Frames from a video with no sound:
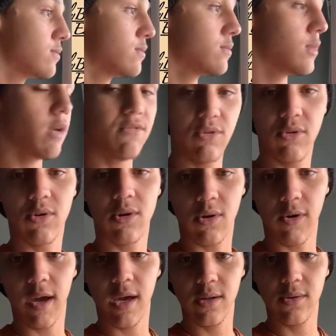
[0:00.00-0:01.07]
If you can go
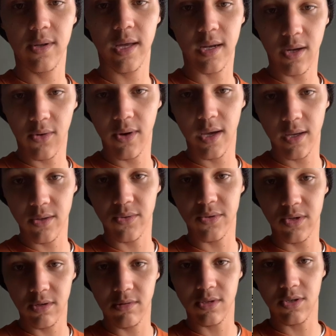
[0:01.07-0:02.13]
handle that, go handle and do
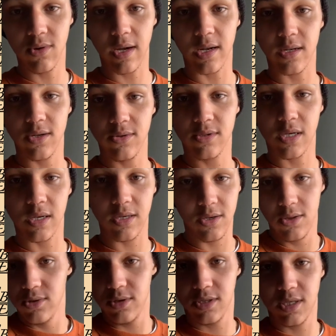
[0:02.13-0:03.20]
what you got to do. You're
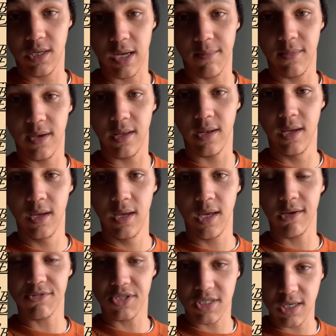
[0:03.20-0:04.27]
the shit. I mean, if
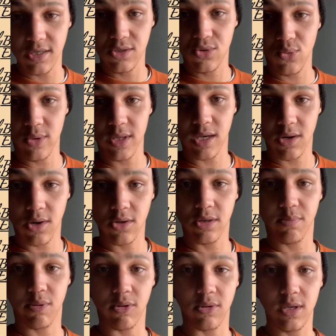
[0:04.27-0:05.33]
she's the one that called the
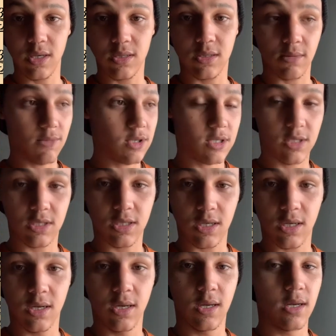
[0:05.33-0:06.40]
police, I mean,
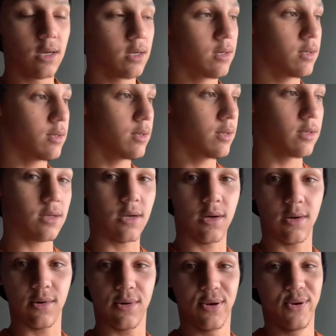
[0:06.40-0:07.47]
look, dog.